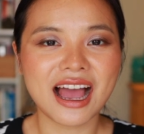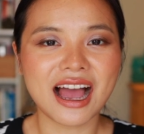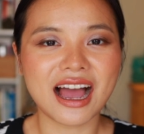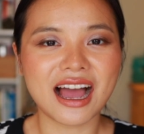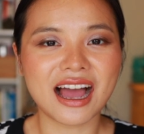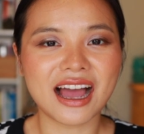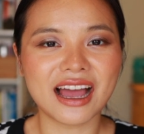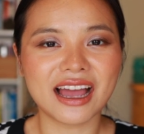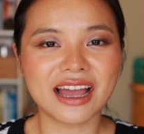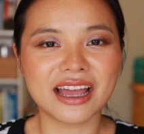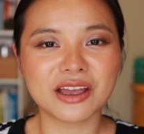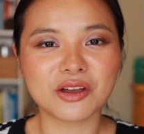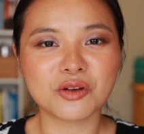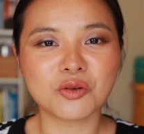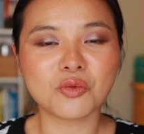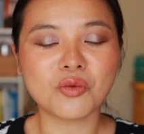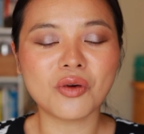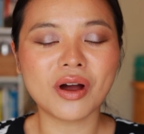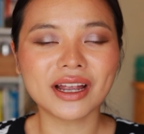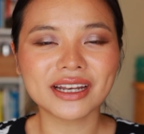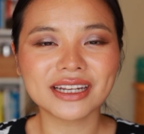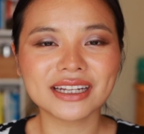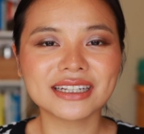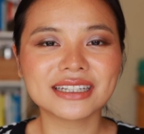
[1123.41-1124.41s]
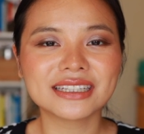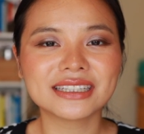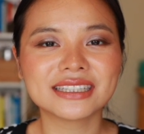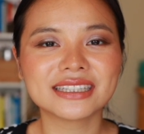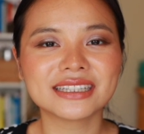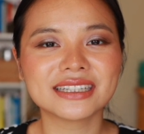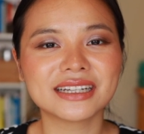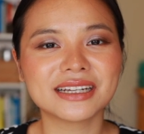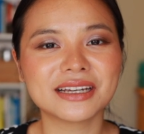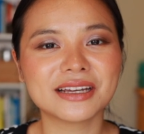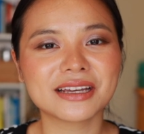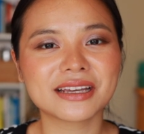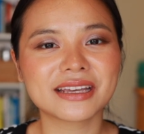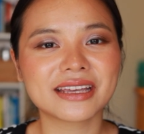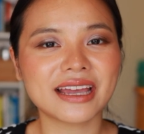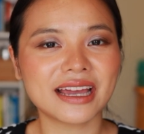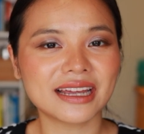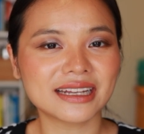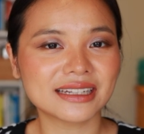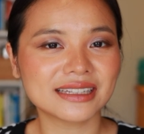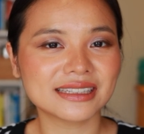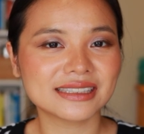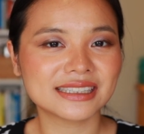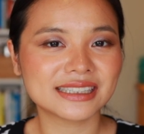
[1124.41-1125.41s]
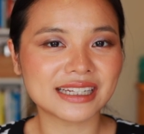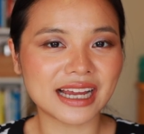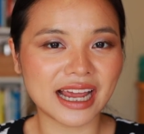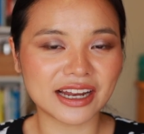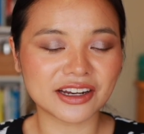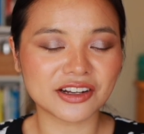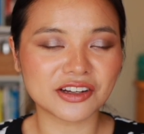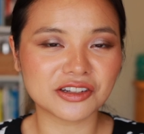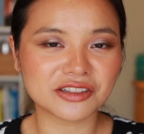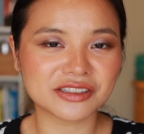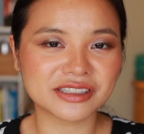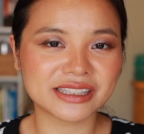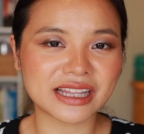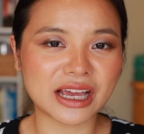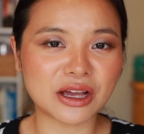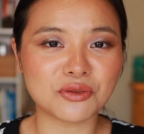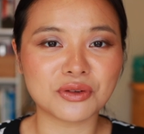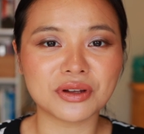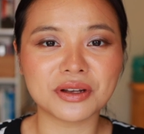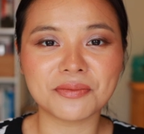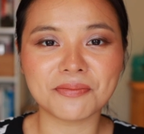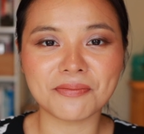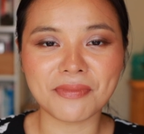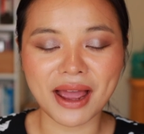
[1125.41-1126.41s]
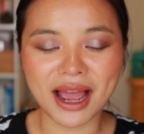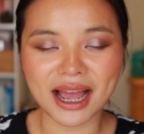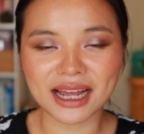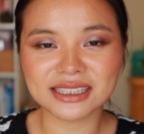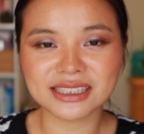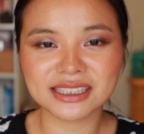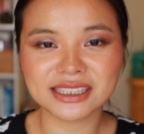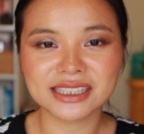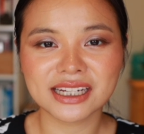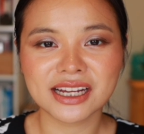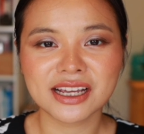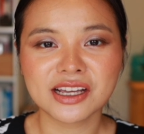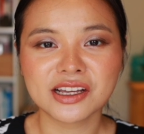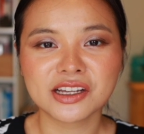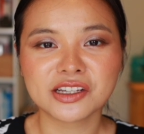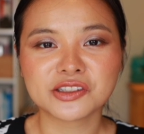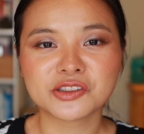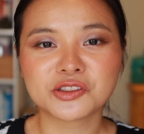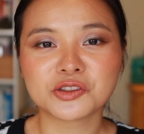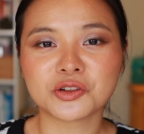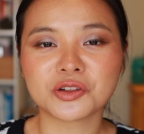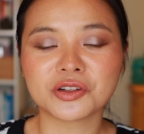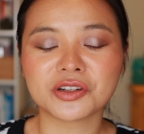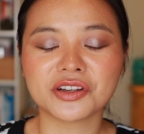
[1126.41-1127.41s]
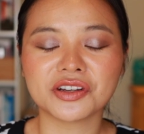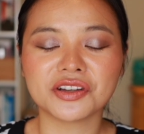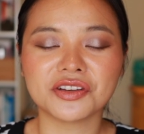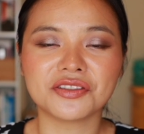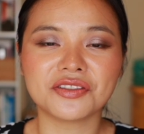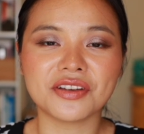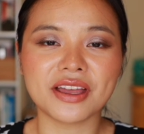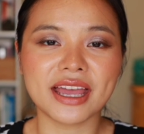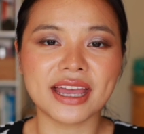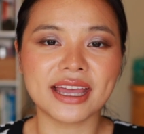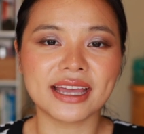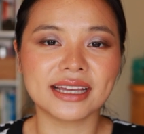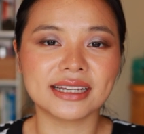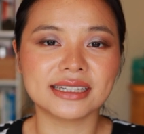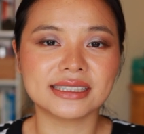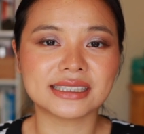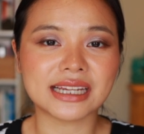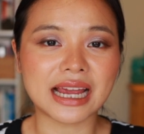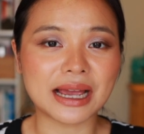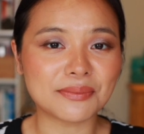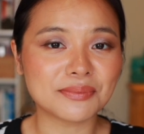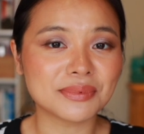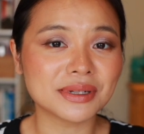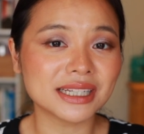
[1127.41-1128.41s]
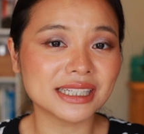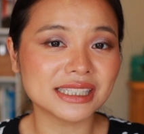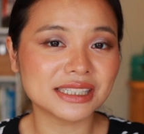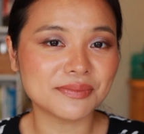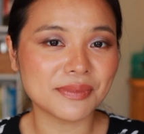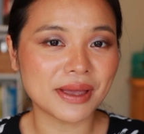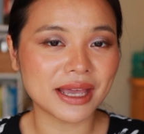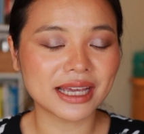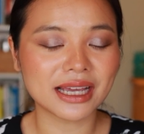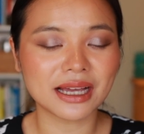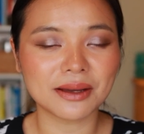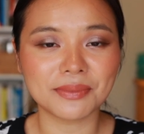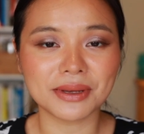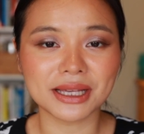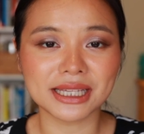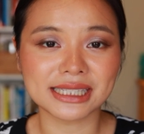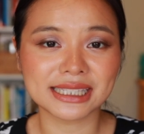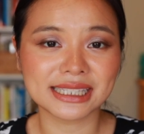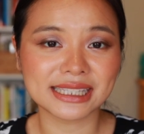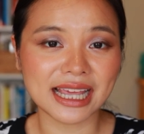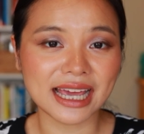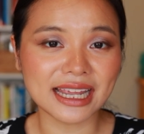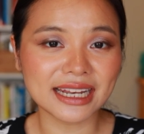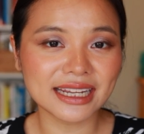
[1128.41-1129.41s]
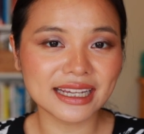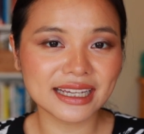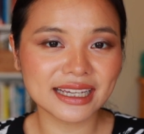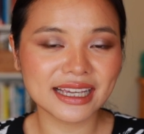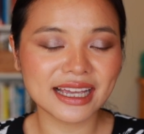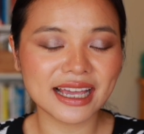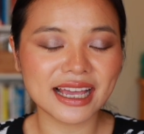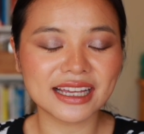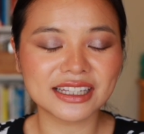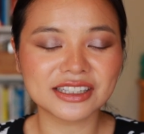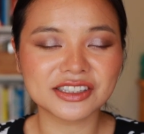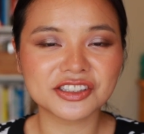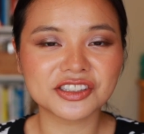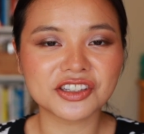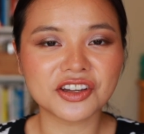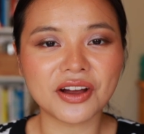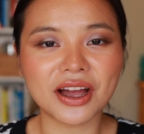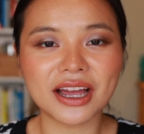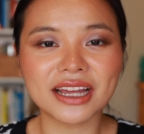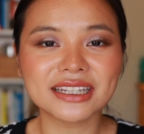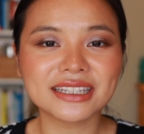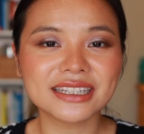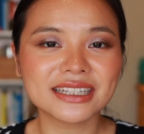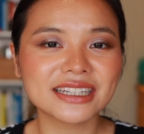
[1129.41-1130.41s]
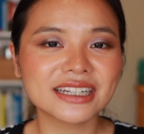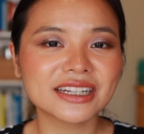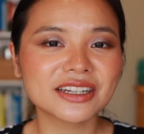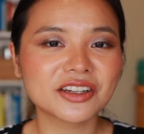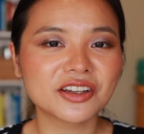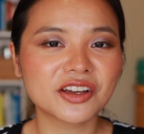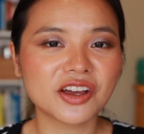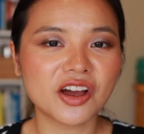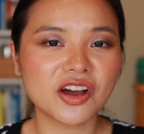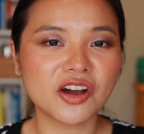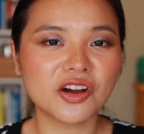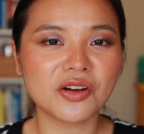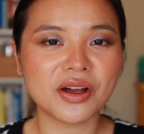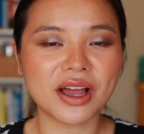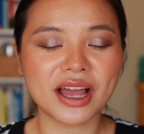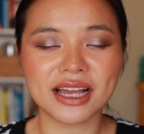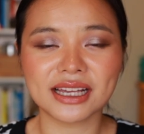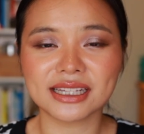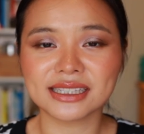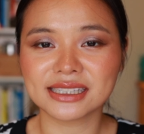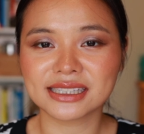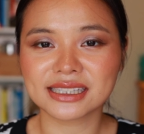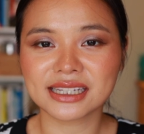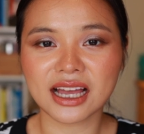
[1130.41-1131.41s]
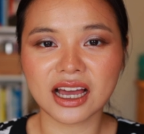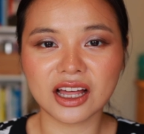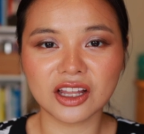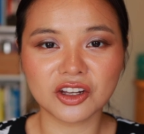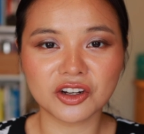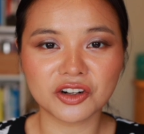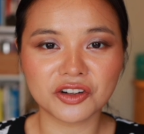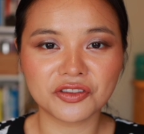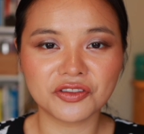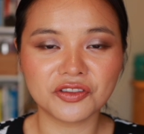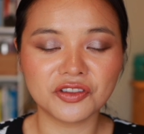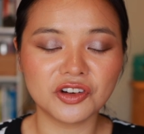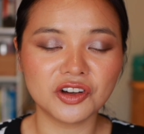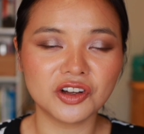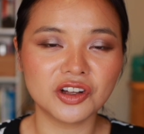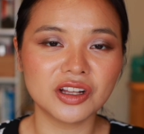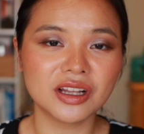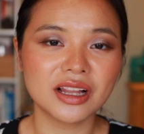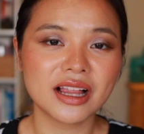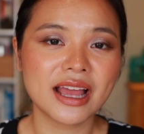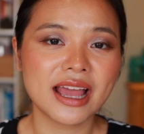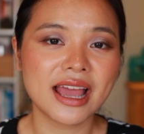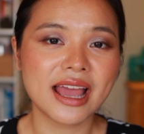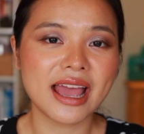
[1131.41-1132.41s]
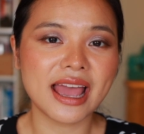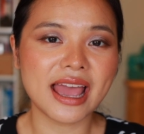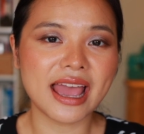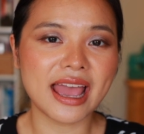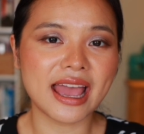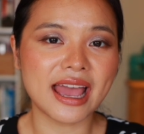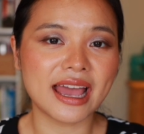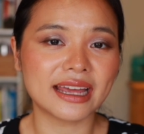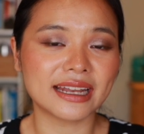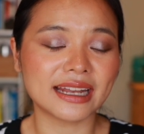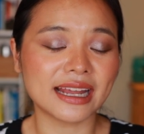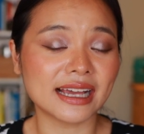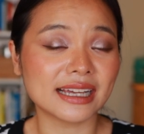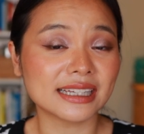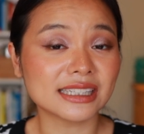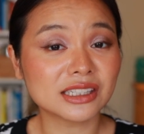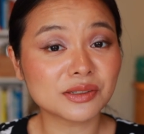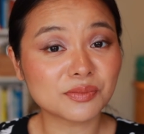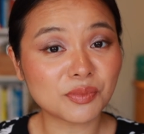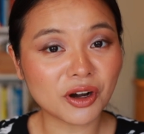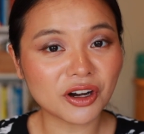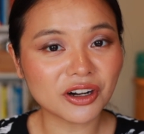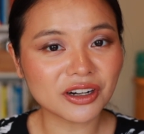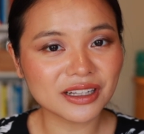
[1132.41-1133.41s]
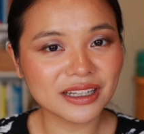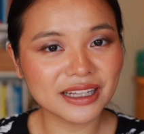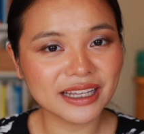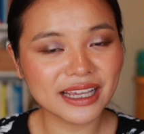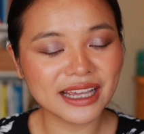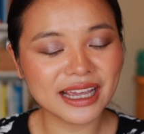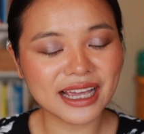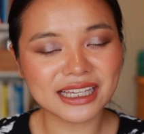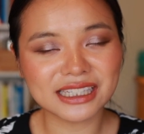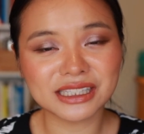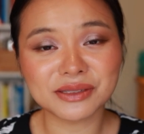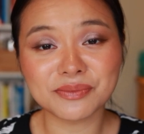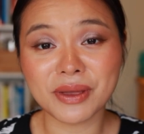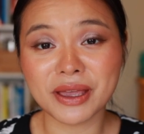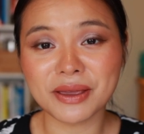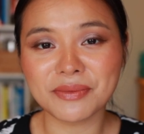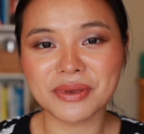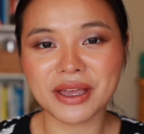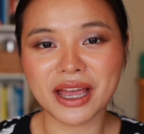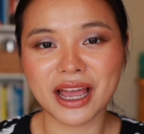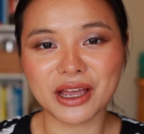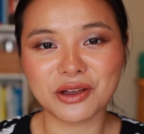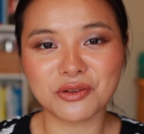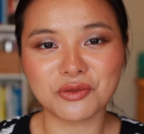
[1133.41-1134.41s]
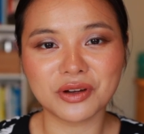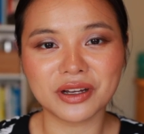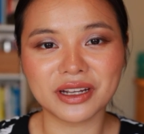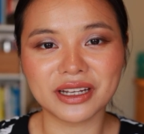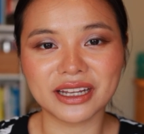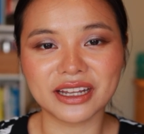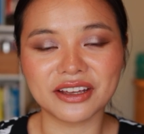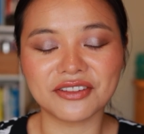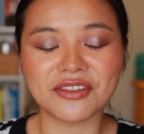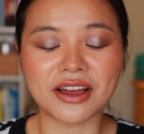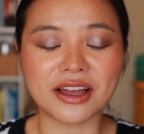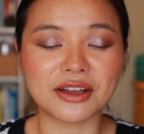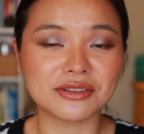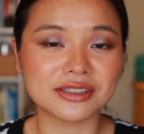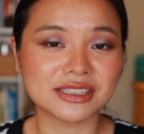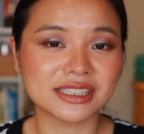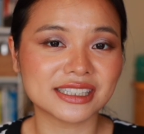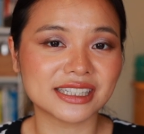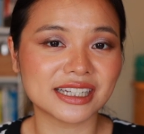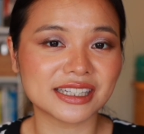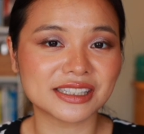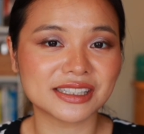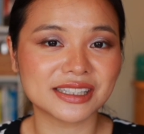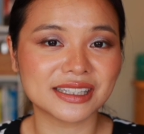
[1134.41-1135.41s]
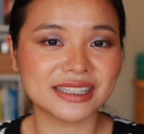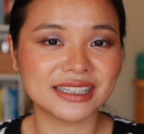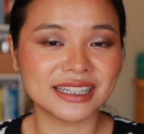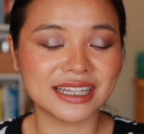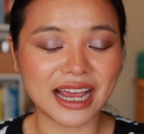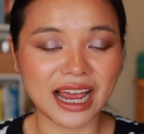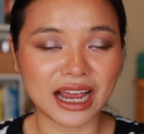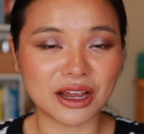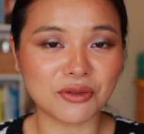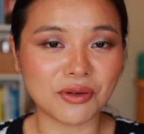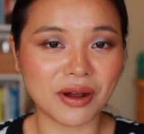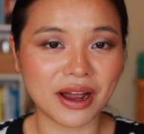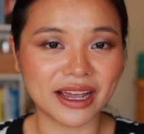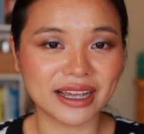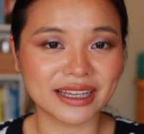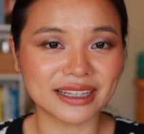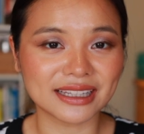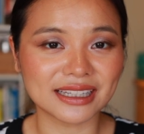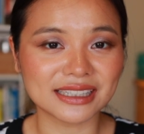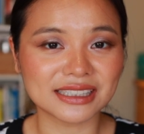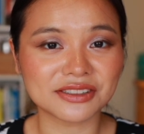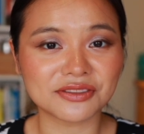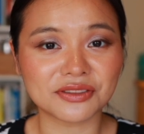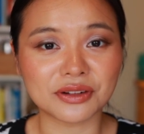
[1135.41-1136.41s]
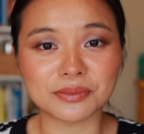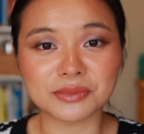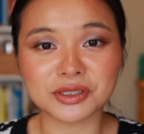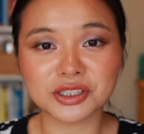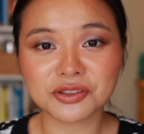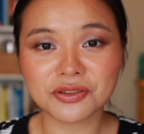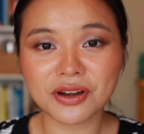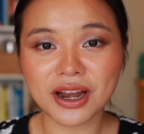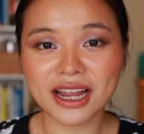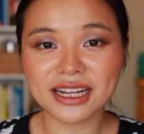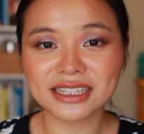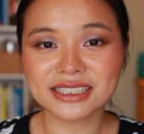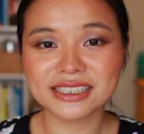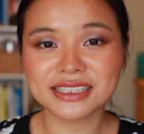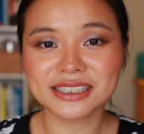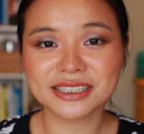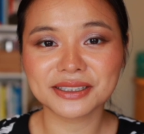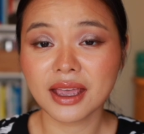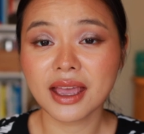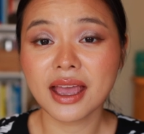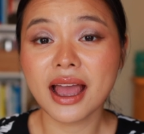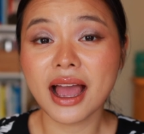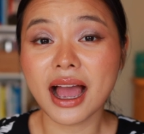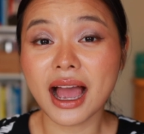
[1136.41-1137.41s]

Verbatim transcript: I wanted to get shadows that would match sort of a Japanese makeup aesthetic, and so I didn't go as colorful and as sparkly as maybe I would if I was just DIYing this from scratch.